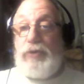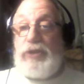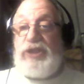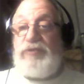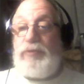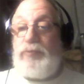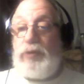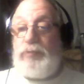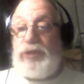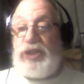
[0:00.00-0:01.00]
There were different
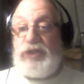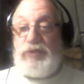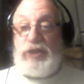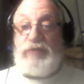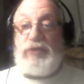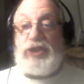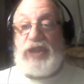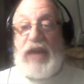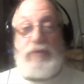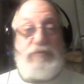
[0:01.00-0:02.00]
purposes for different
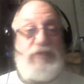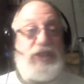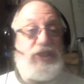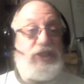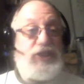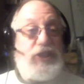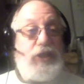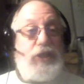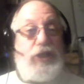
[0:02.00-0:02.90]
sacrifices.